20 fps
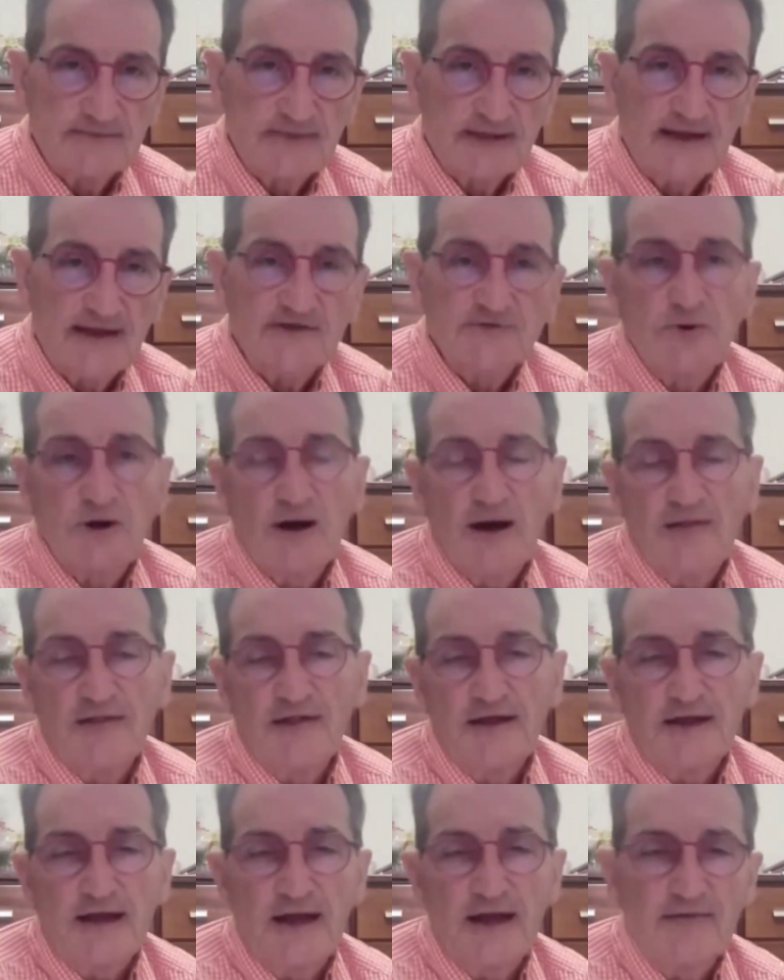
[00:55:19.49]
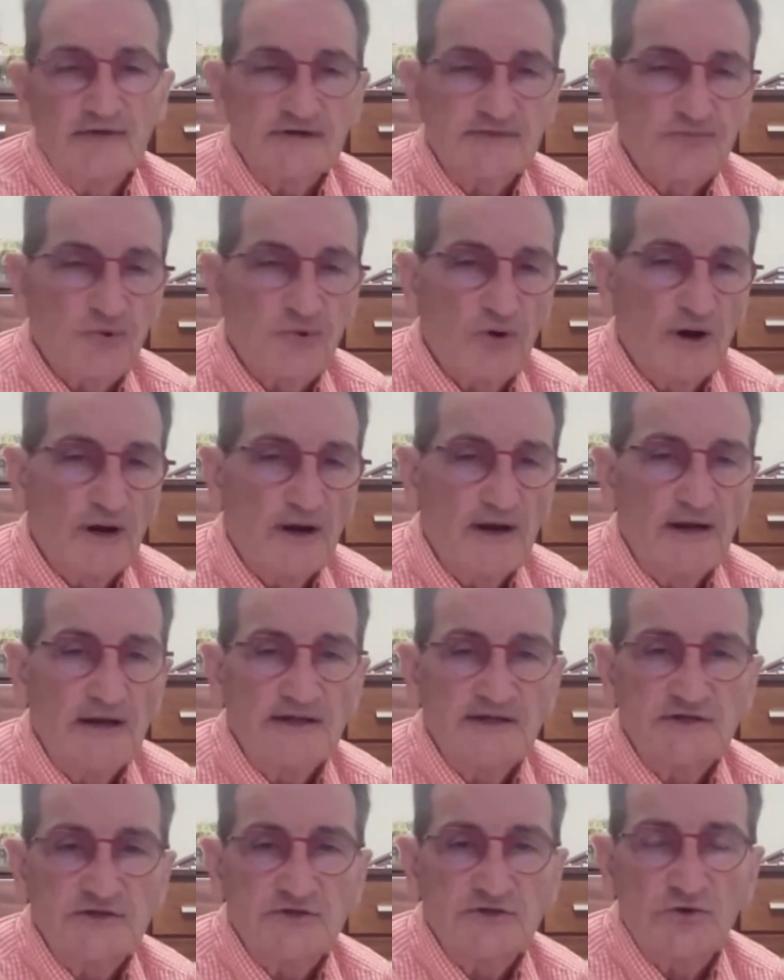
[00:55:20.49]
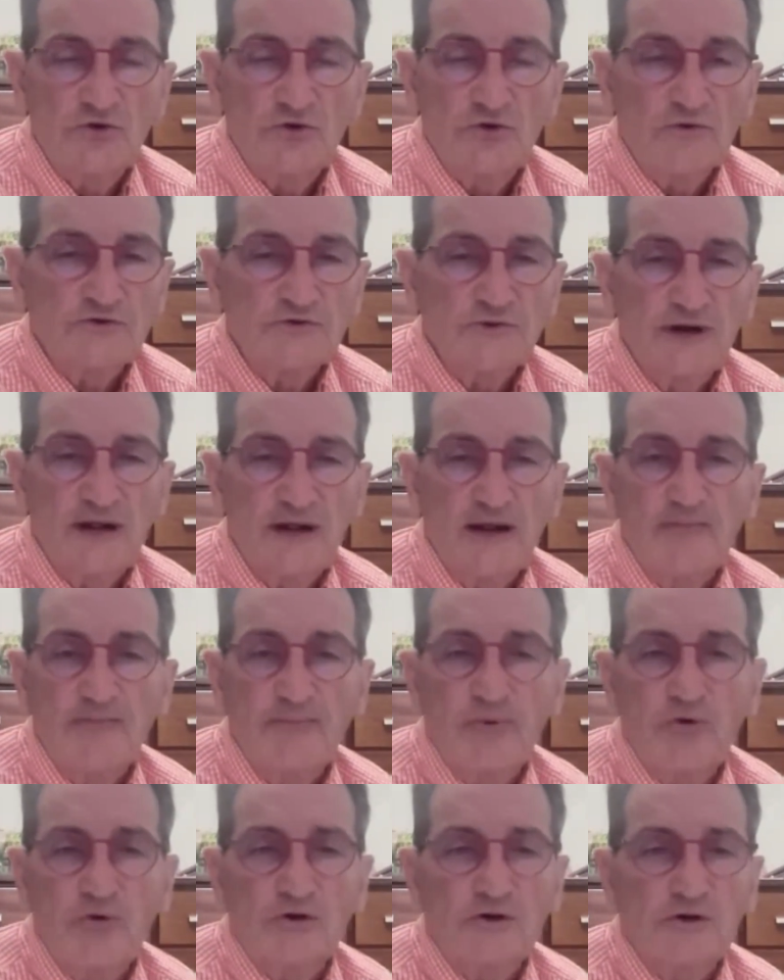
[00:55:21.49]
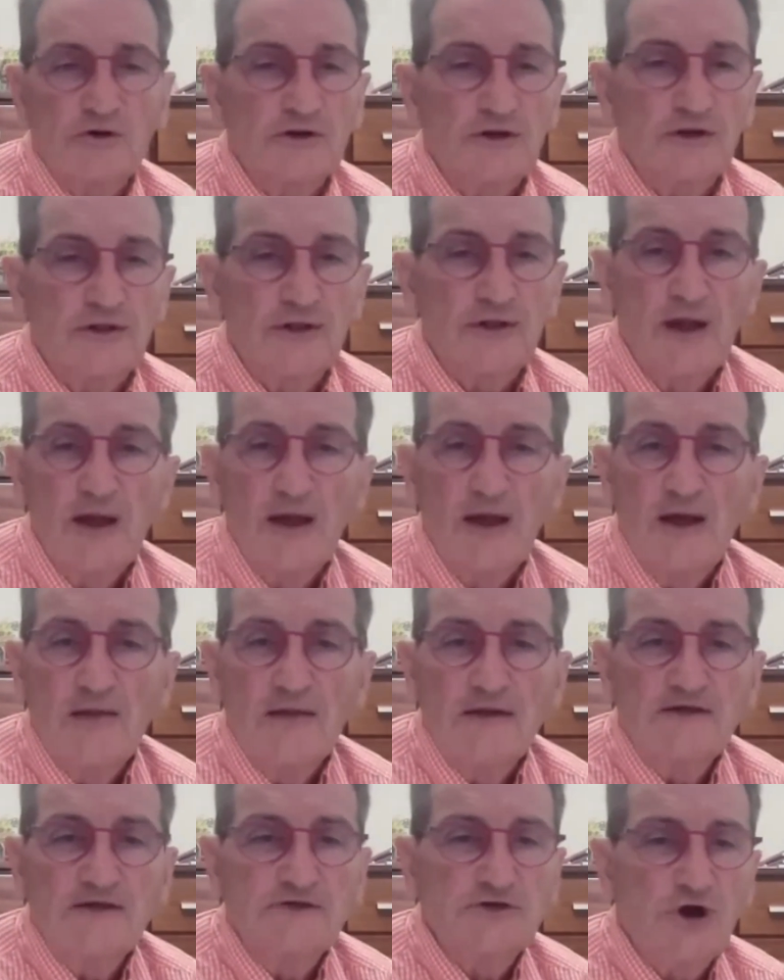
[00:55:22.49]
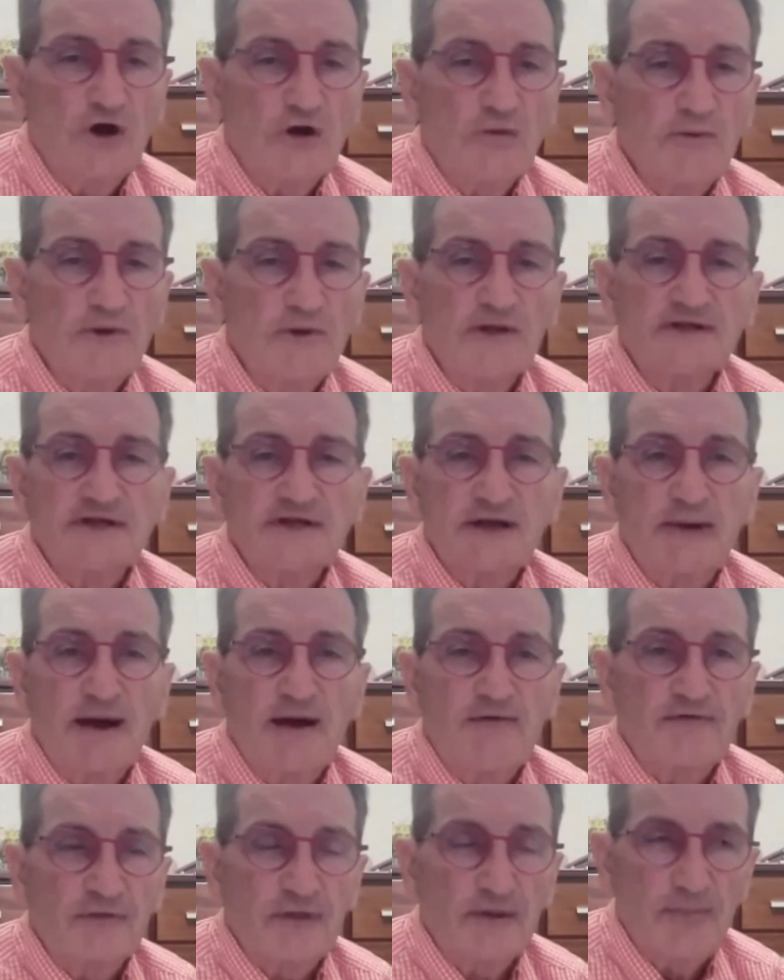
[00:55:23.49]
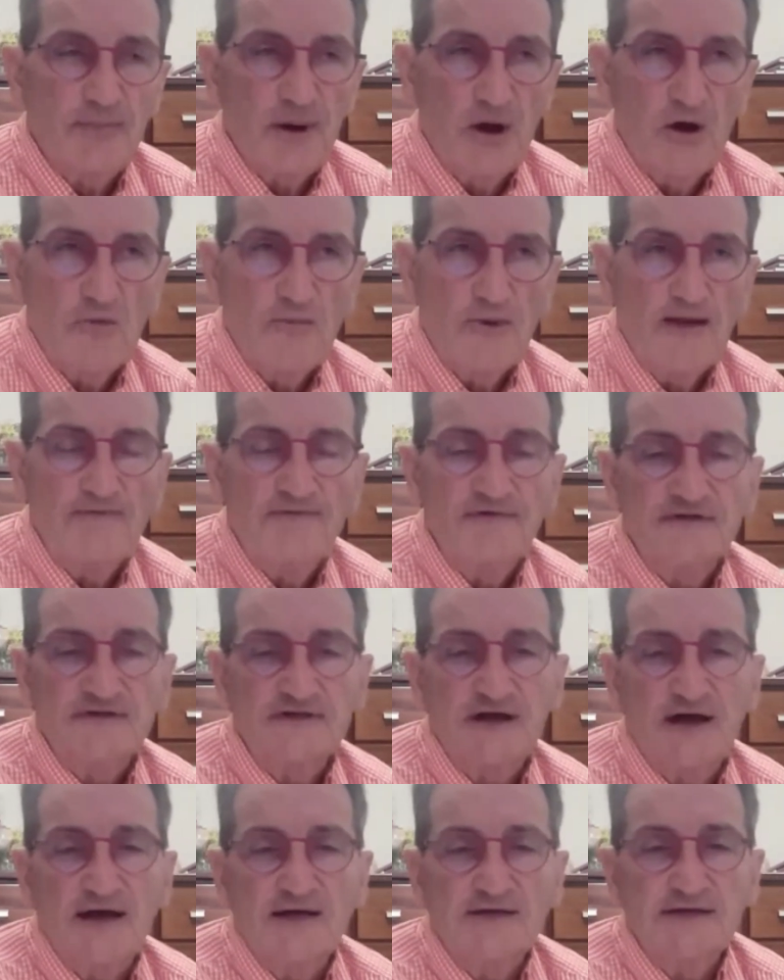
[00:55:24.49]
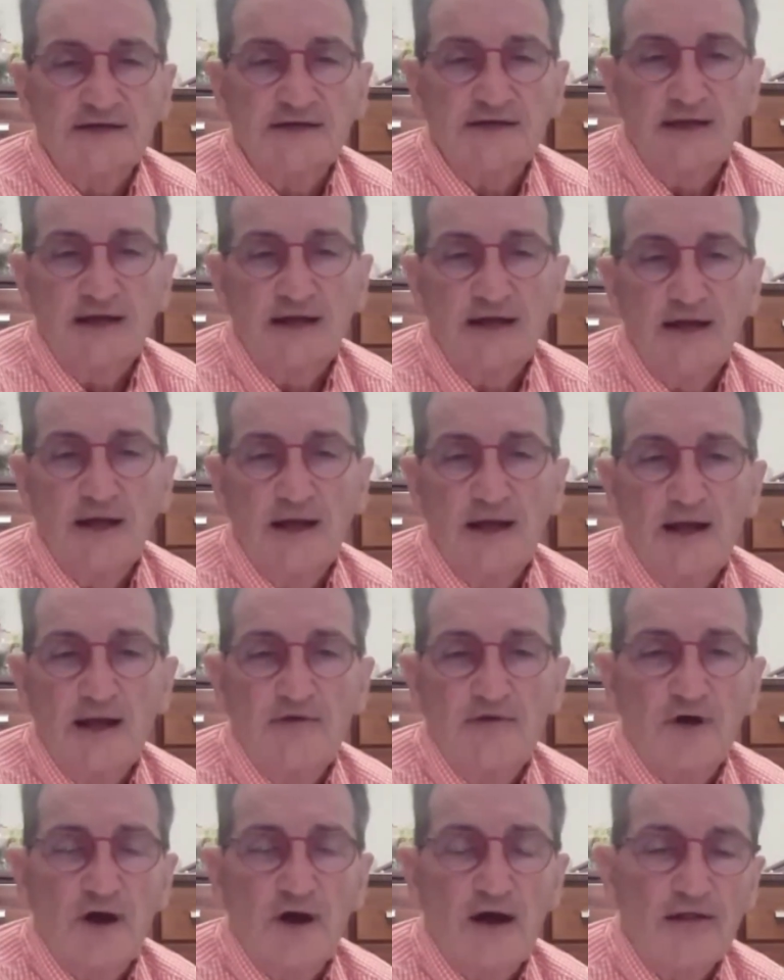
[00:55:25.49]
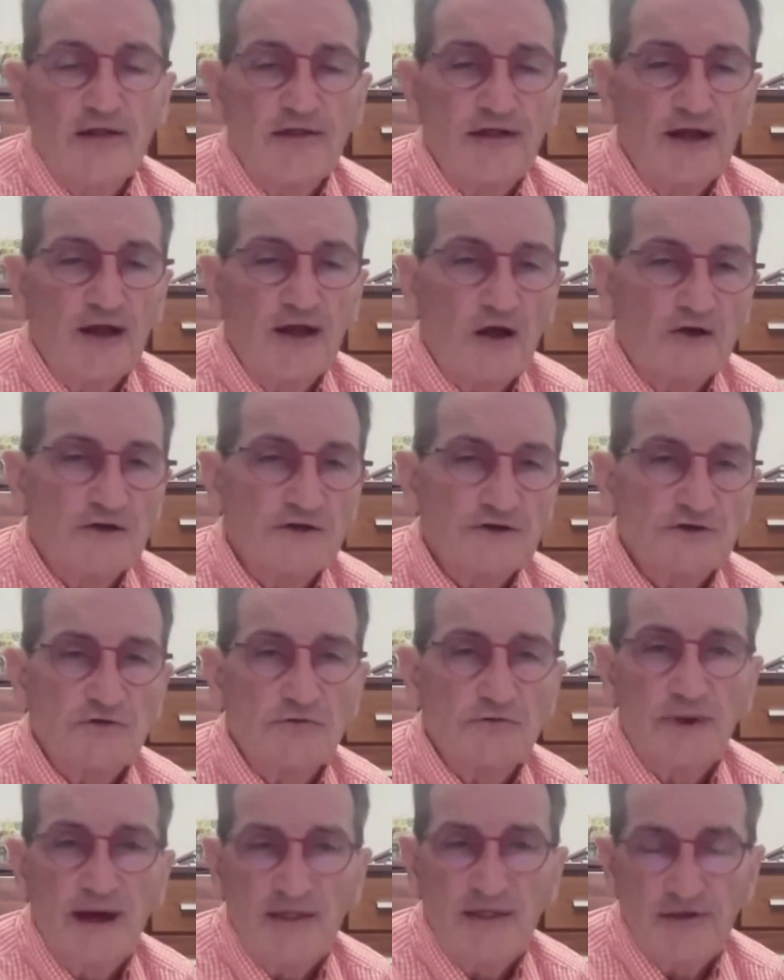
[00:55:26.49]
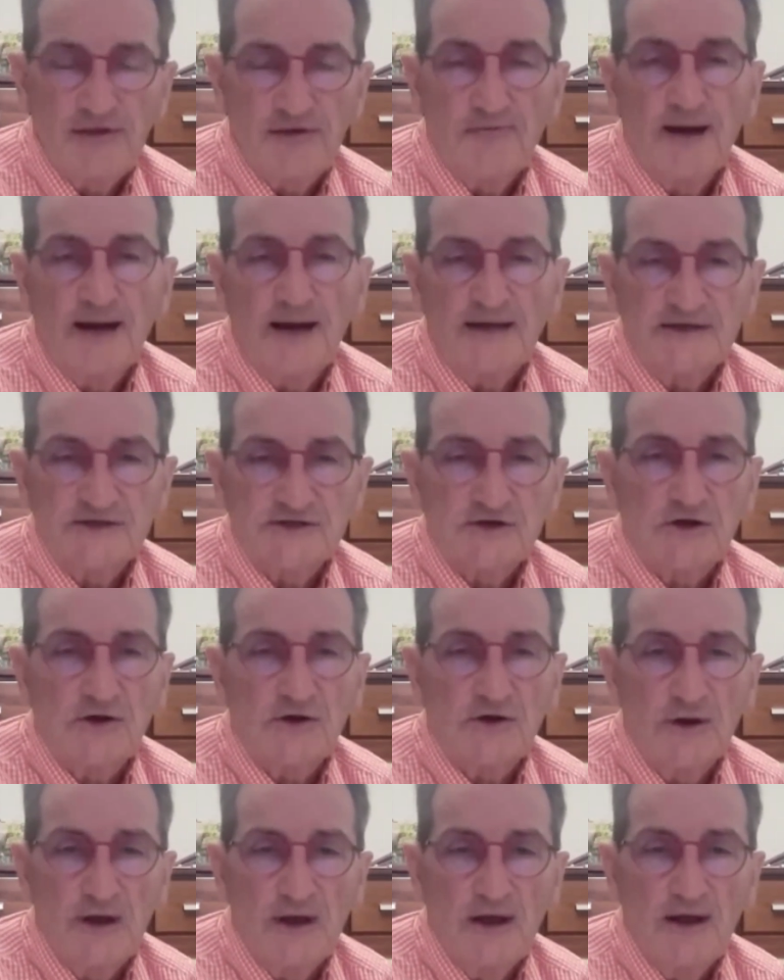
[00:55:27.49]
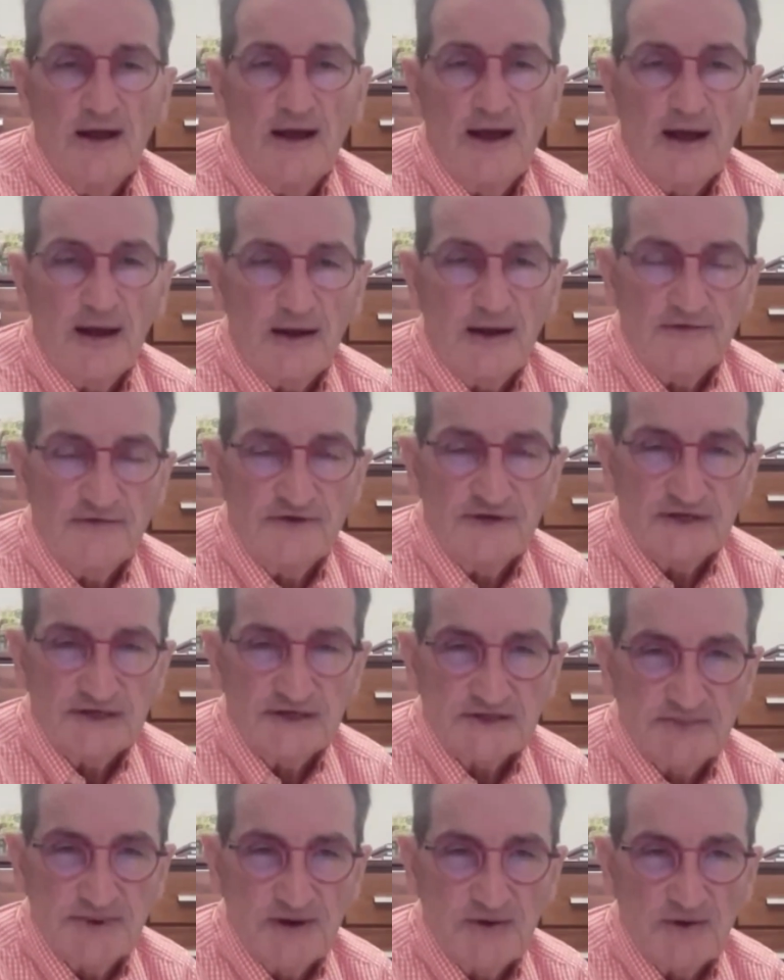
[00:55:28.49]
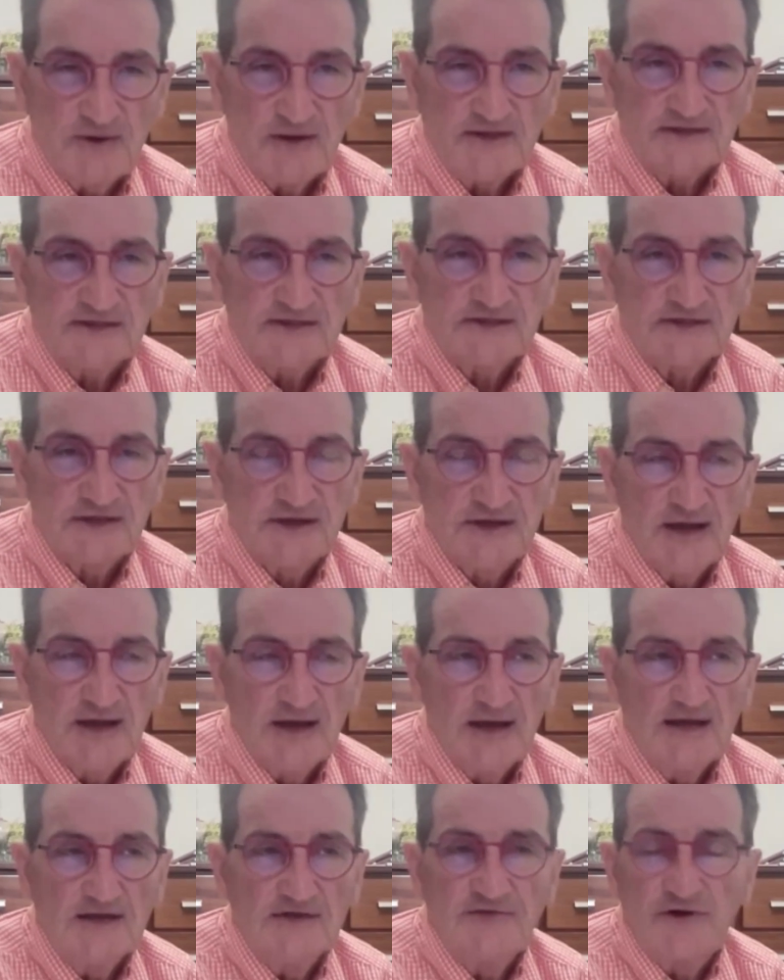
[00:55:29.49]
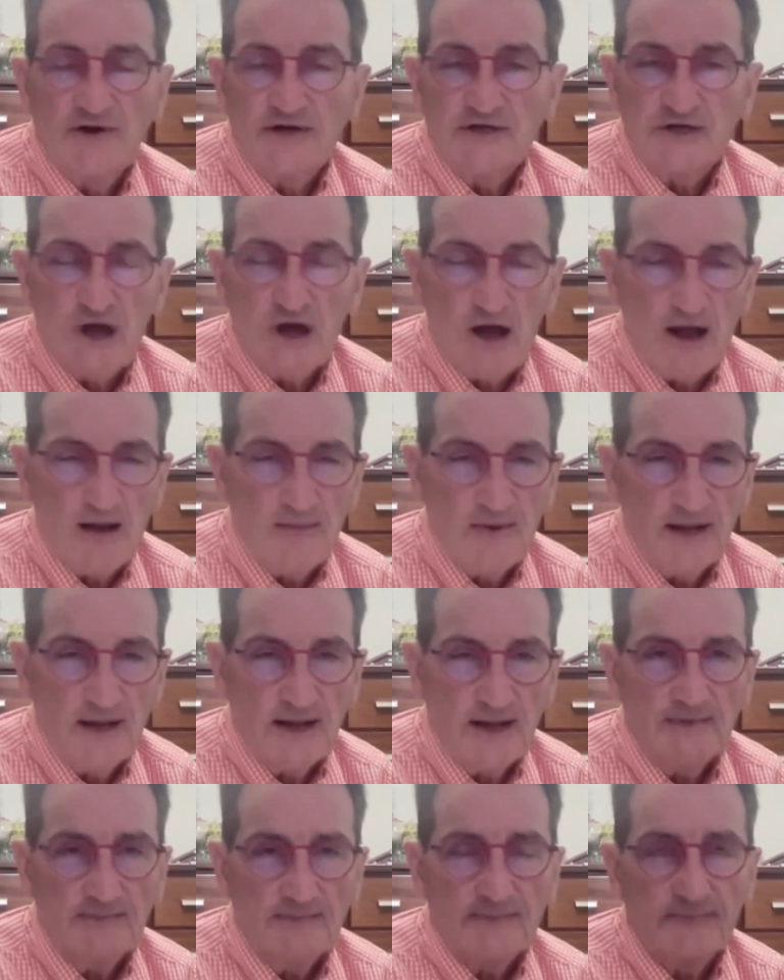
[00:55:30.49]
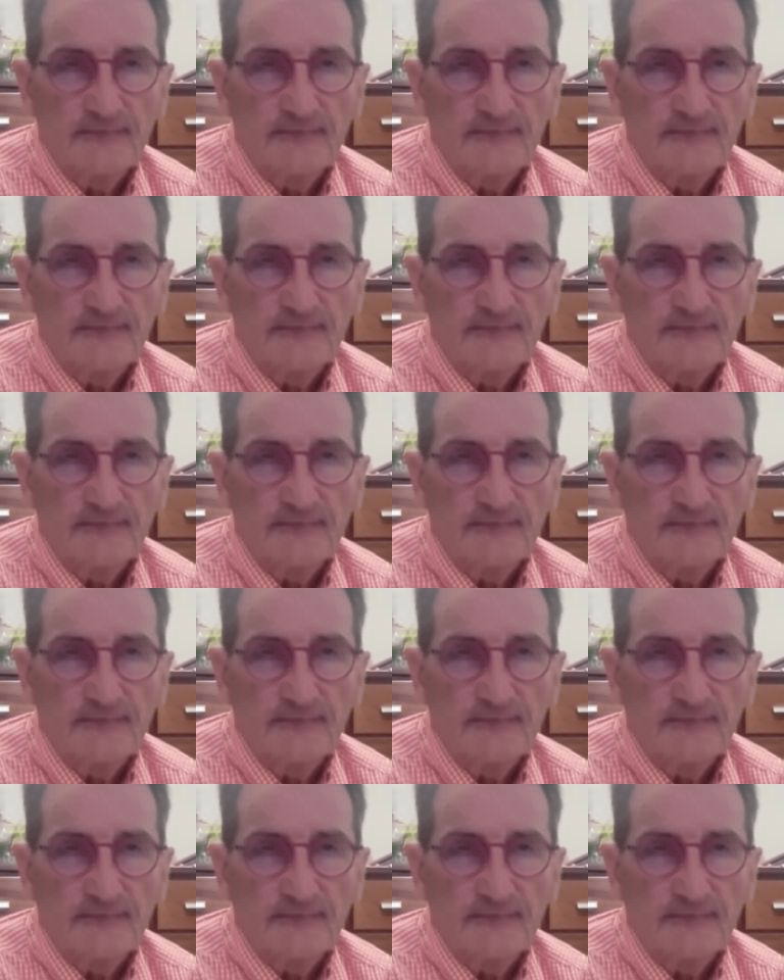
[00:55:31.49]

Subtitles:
That's why I think Kevin's point in his talk was really important, that this document that's come out from the Pope emphasising the, if you like, theological method based on our lived experience is very timely.